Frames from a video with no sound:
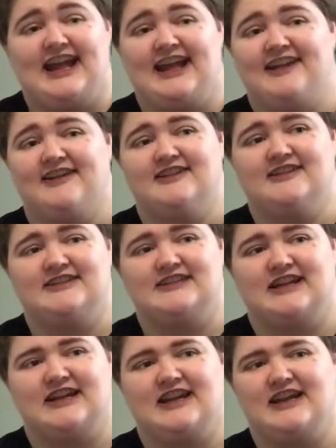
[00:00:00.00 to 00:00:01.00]
And
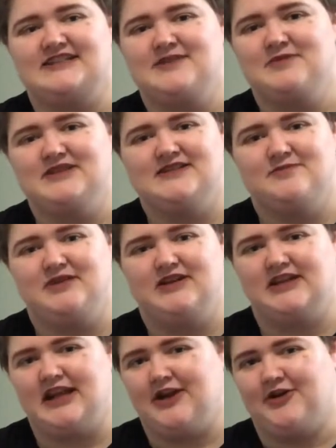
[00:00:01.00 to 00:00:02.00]
I guess it must have been
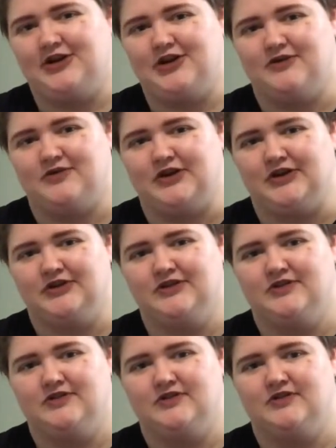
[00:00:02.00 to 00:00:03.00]
a carryover
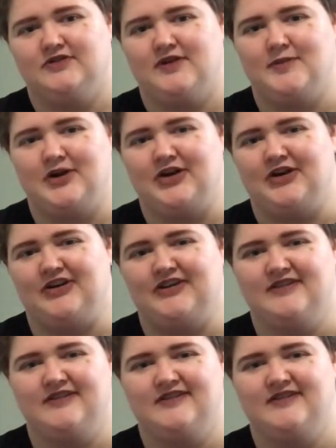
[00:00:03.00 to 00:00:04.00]
from her,
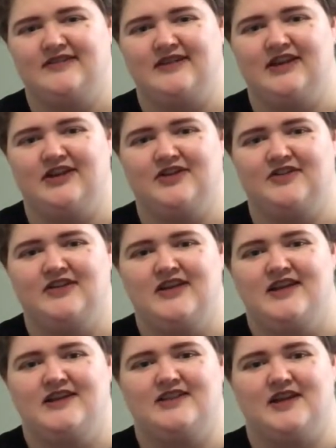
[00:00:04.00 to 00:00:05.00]
you know,
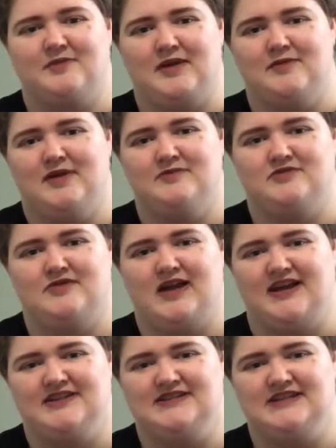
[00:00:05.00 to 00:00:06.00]
that my mom
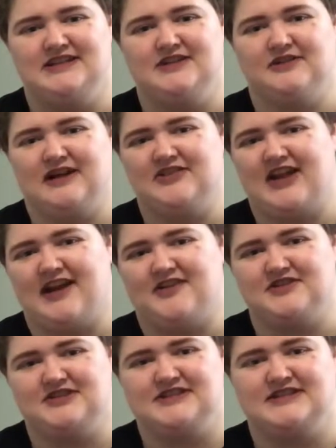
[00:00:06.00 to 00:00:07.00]
had tea around the
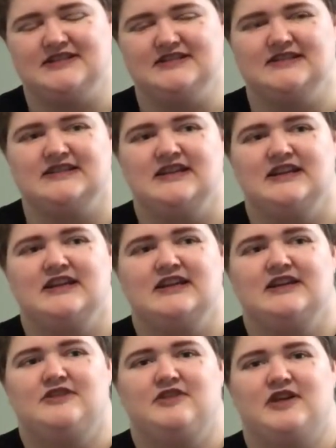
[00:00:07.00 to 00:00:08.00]
house. And
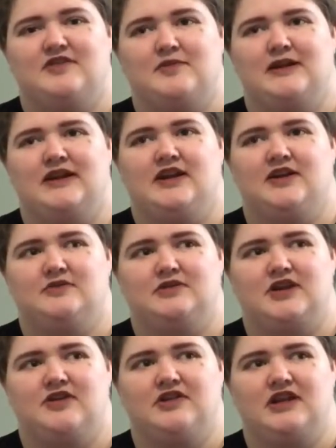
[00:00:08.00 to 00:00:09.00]
whenever my Nana would
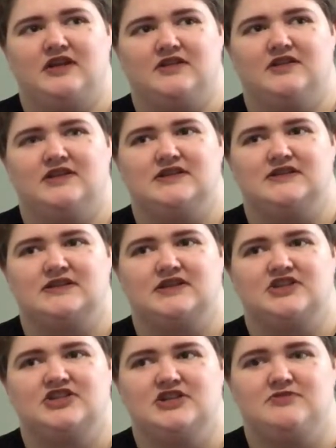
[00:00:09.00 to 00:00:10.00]
go to England, like,
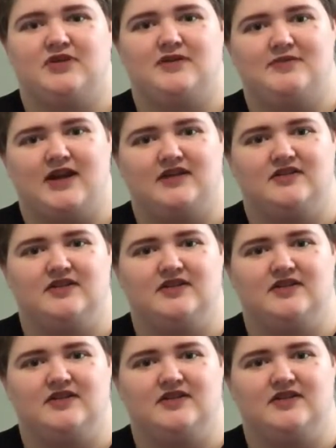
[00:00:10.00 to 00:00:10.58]
she'd bring back